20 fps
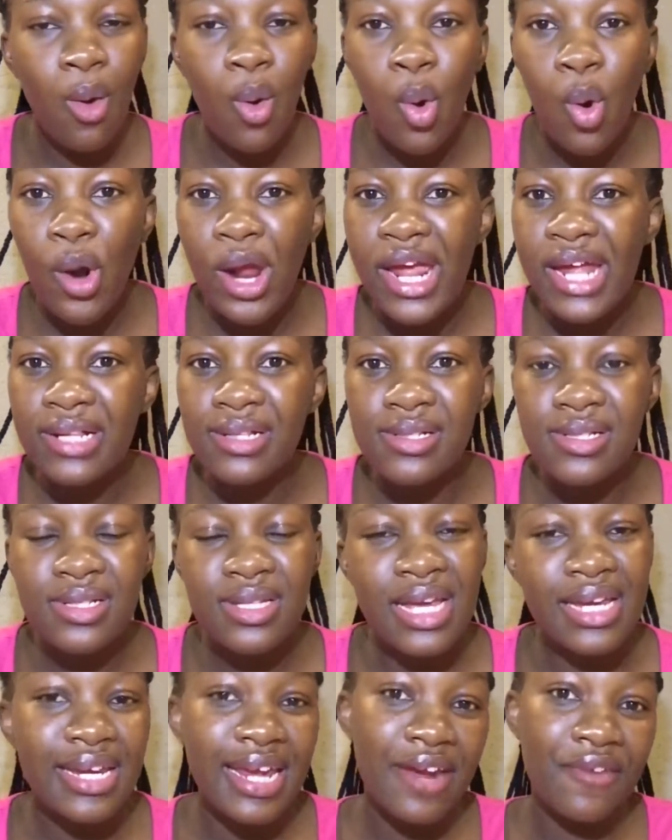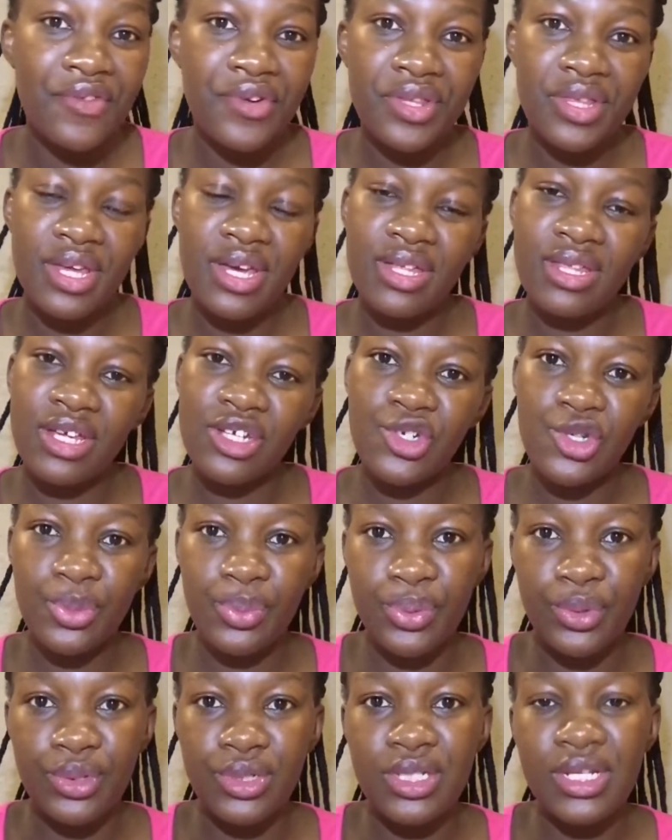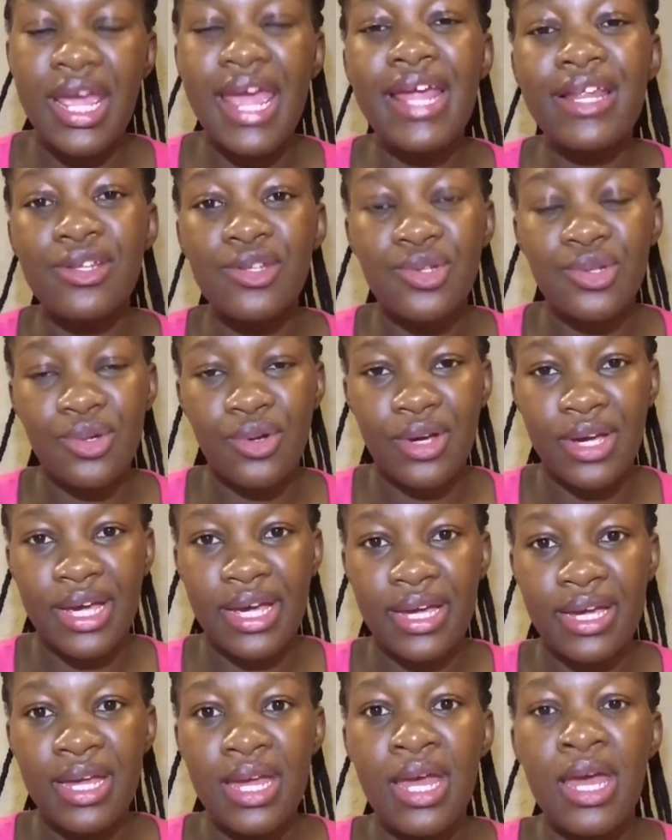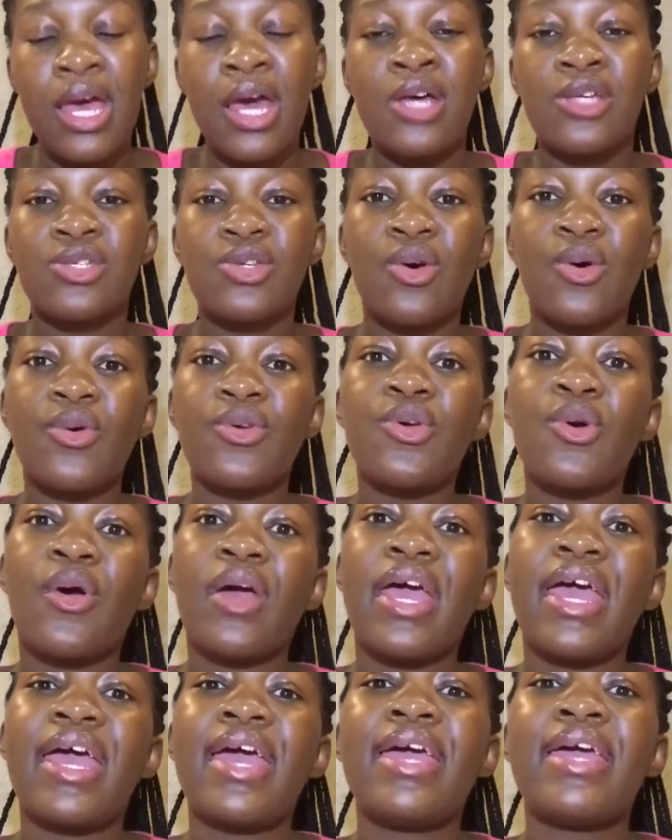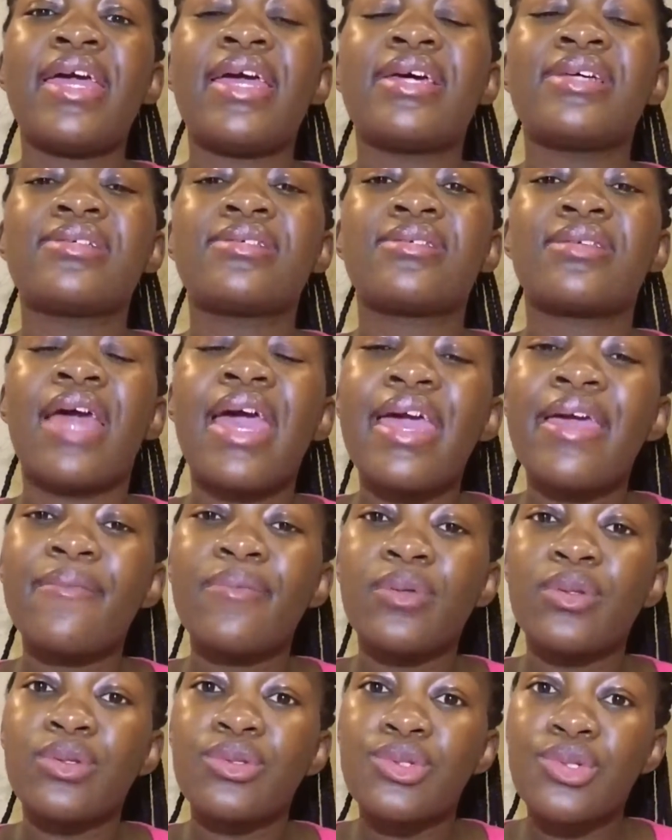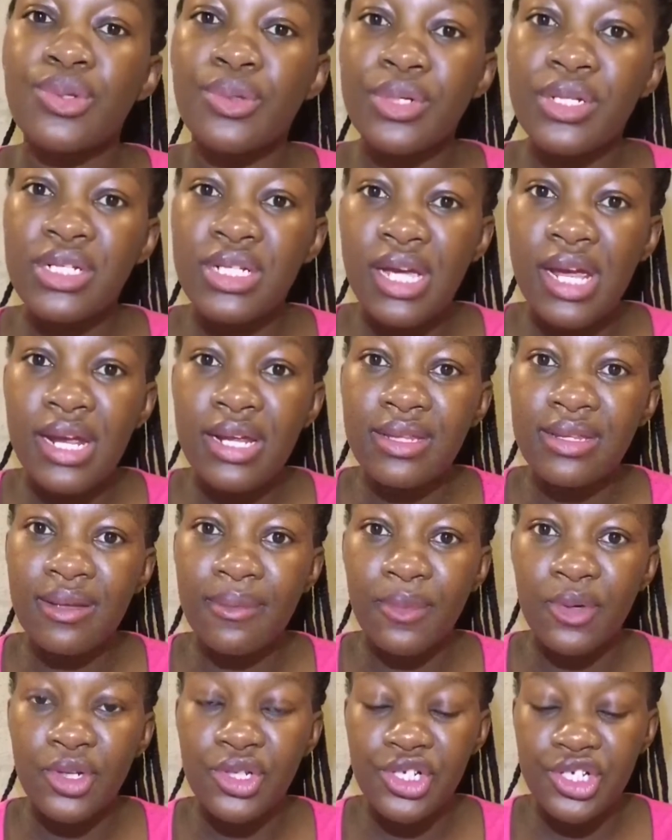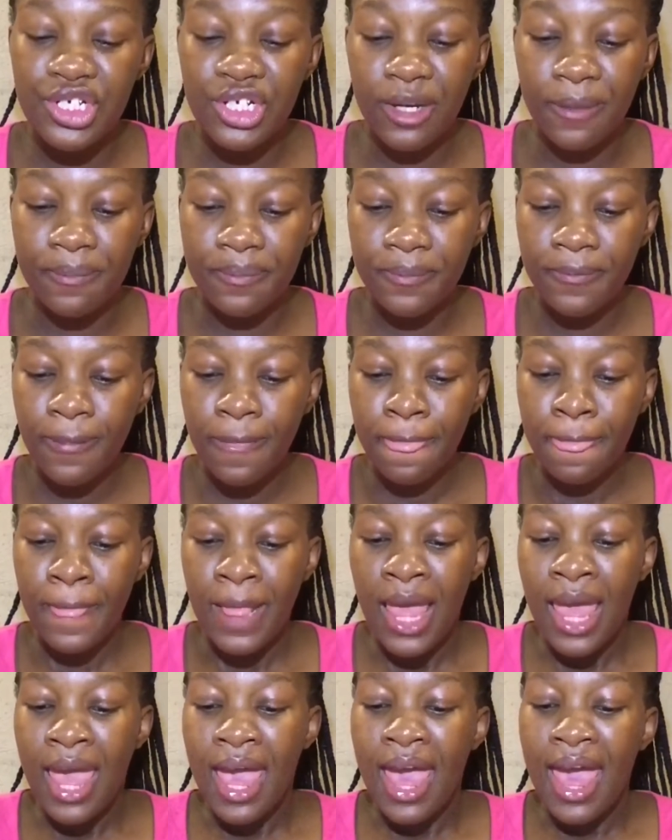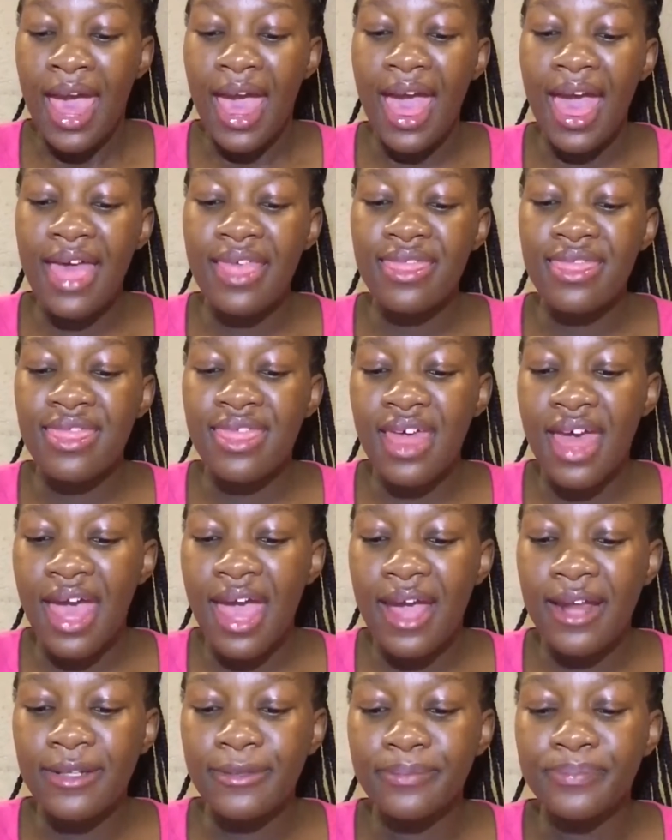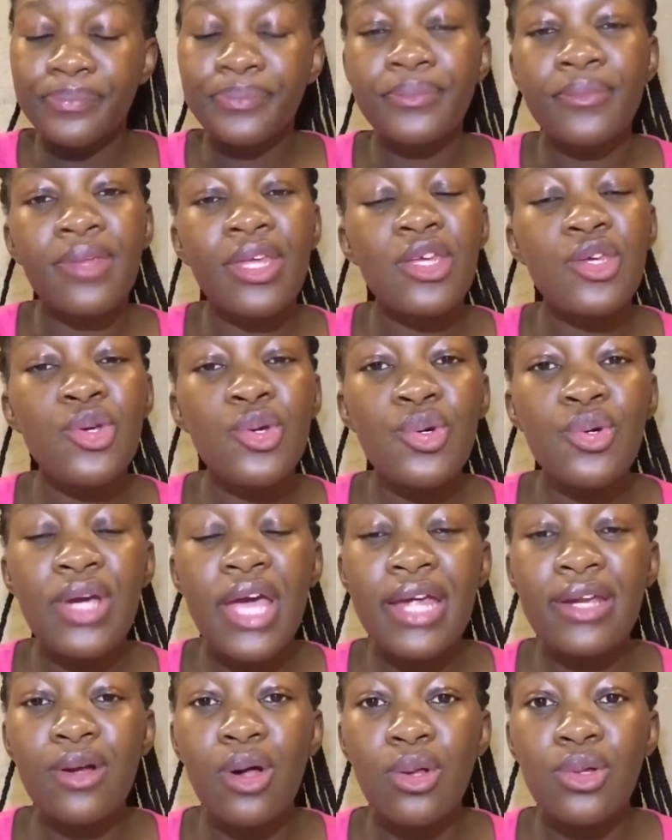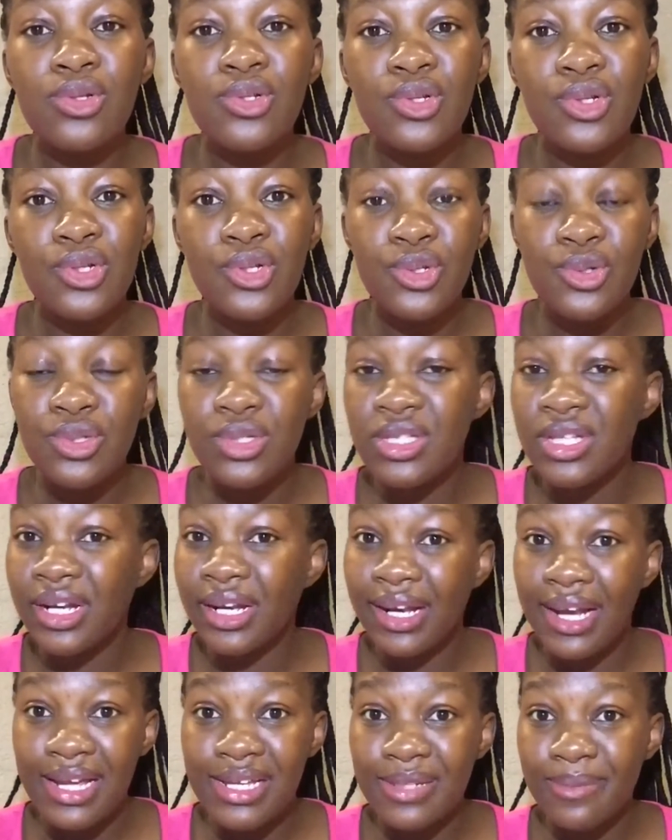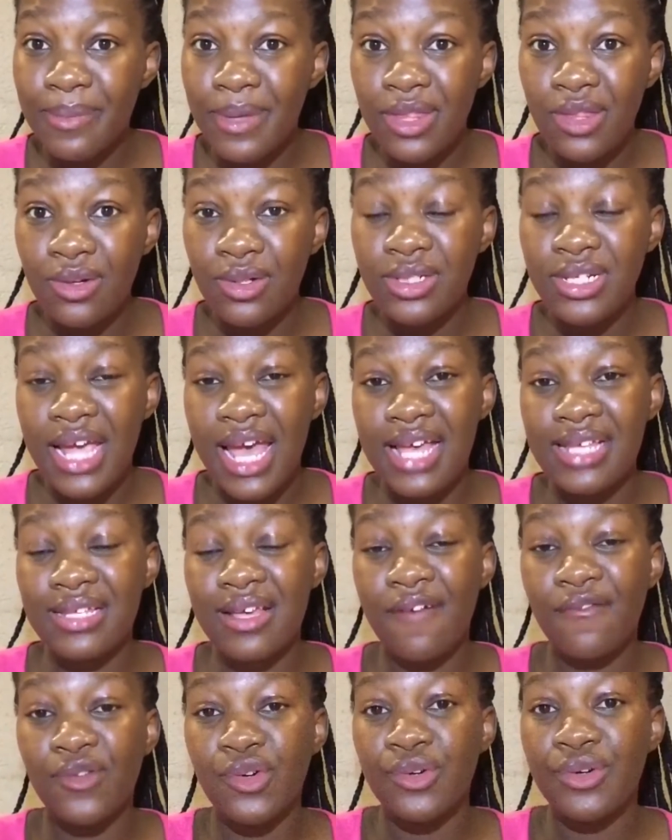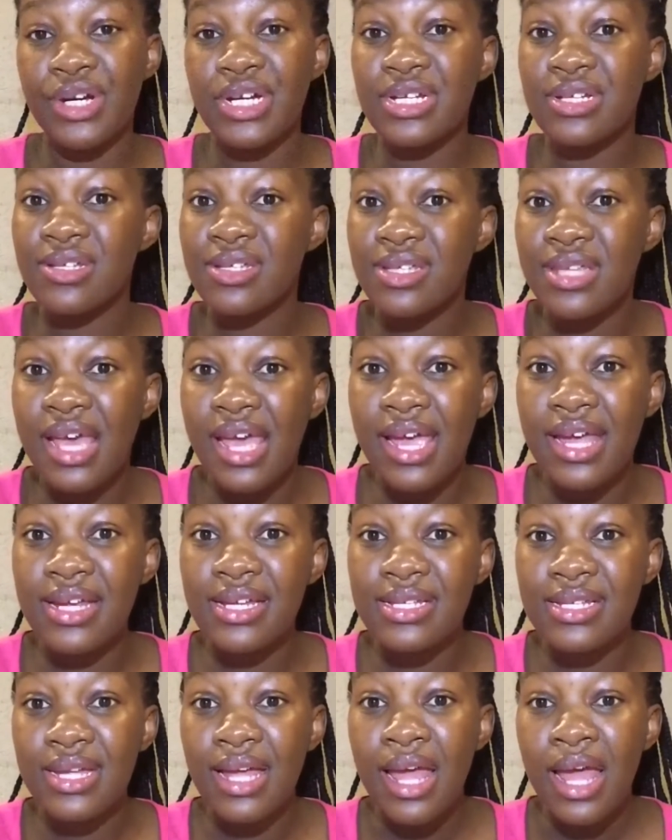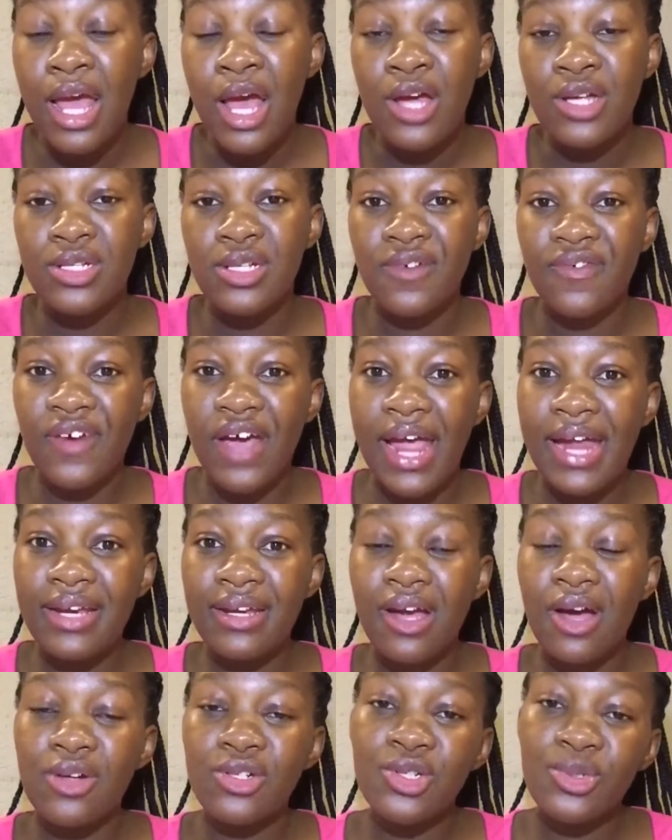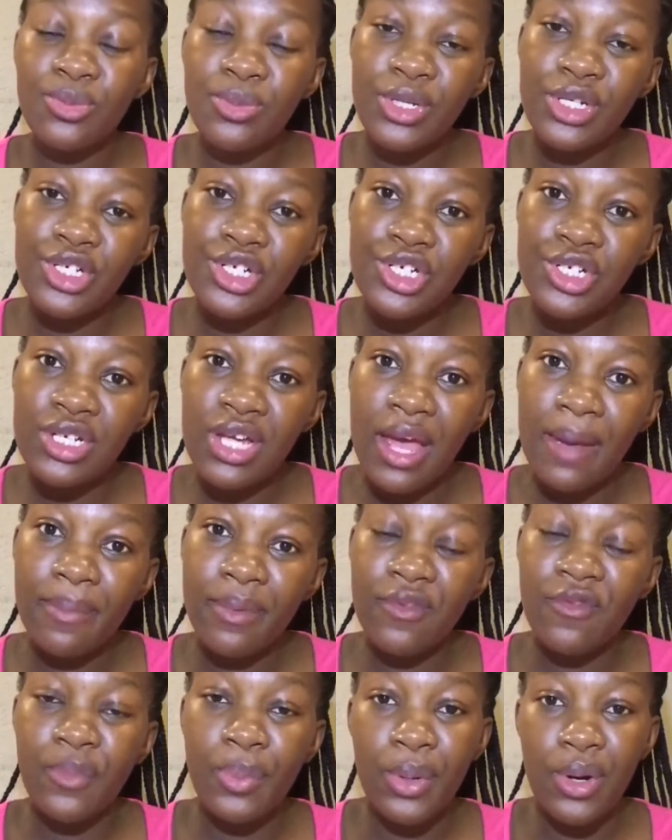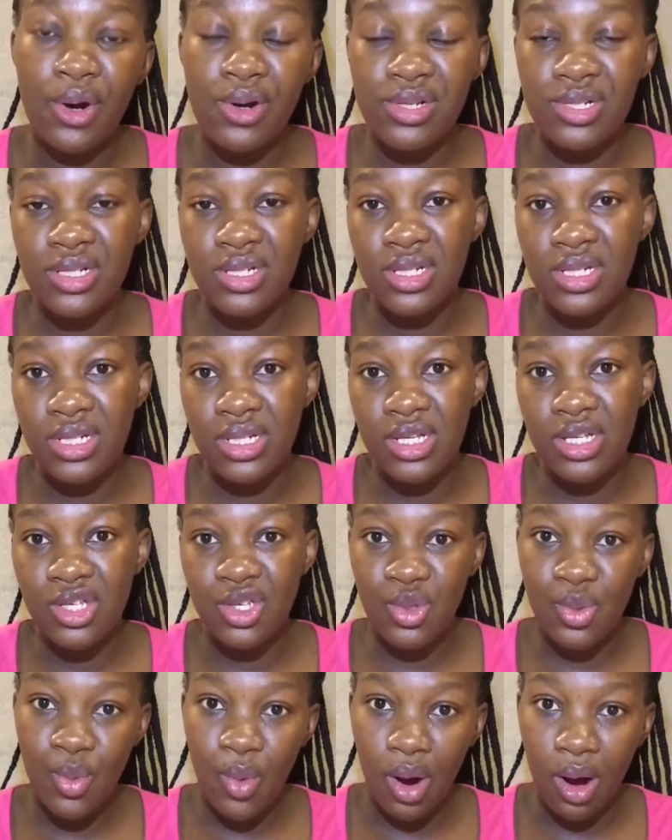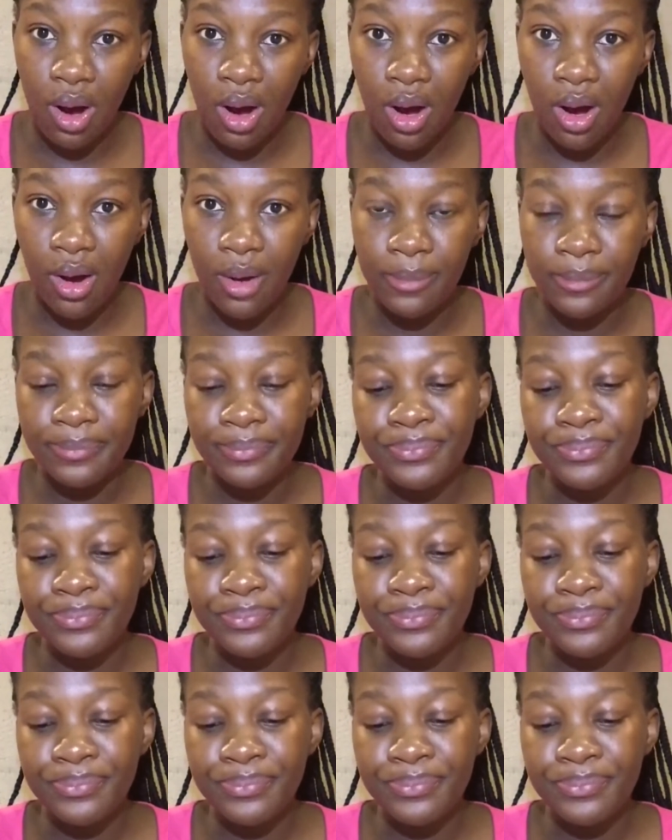oils, and everything that you put into your hair. So your hair is able to retain the moisture. And then you can also use the glass method, as I've already said, to find out which type of porosity you are.